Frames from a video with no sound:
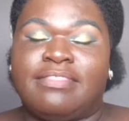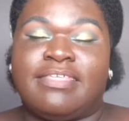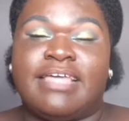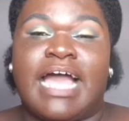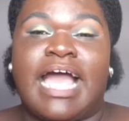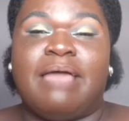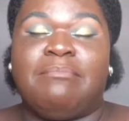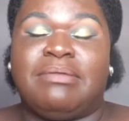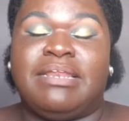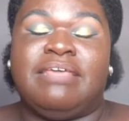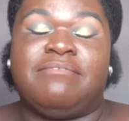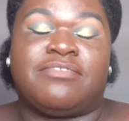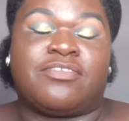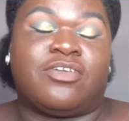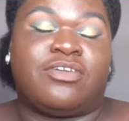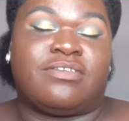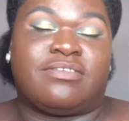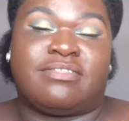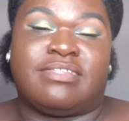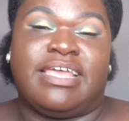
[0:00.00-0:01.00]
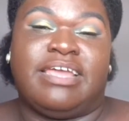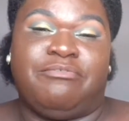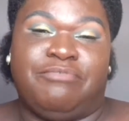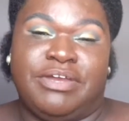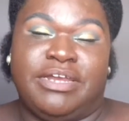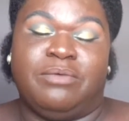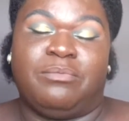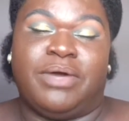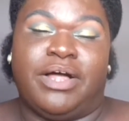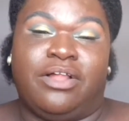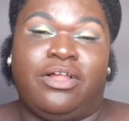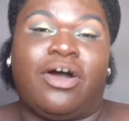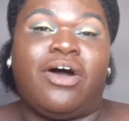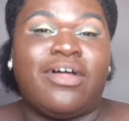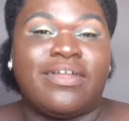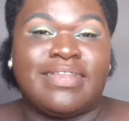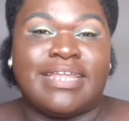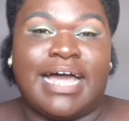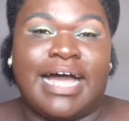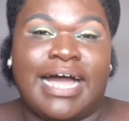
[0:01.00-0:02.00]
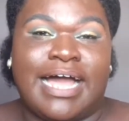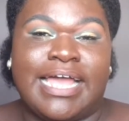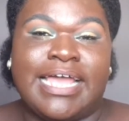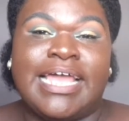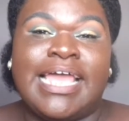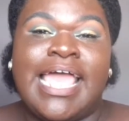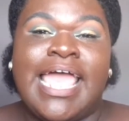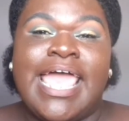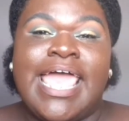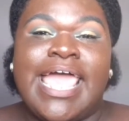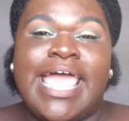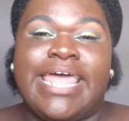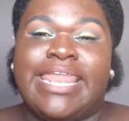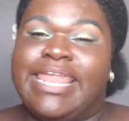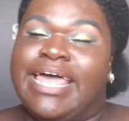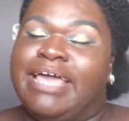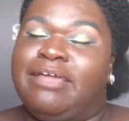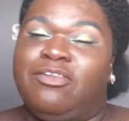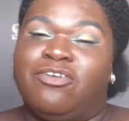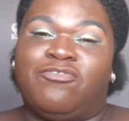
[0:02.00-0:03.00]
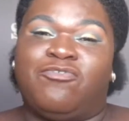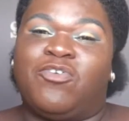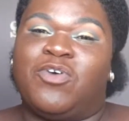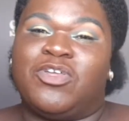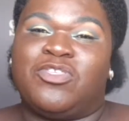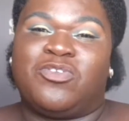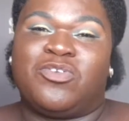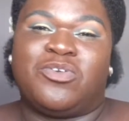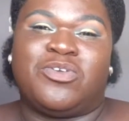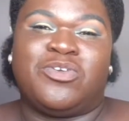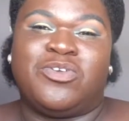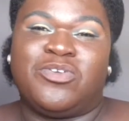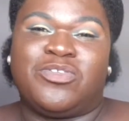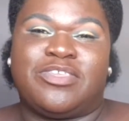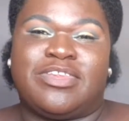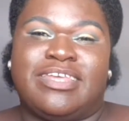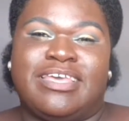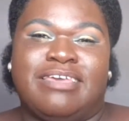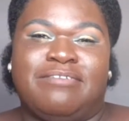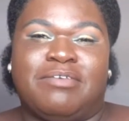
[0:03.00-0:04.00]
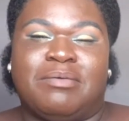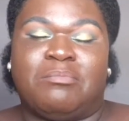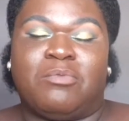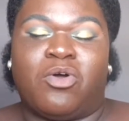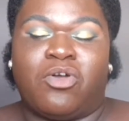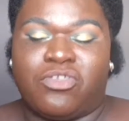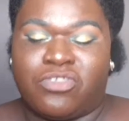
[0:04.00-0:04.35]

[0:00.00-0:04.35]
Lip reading: I believe it's going to stay really well on the eye, and I look forward to using it even more.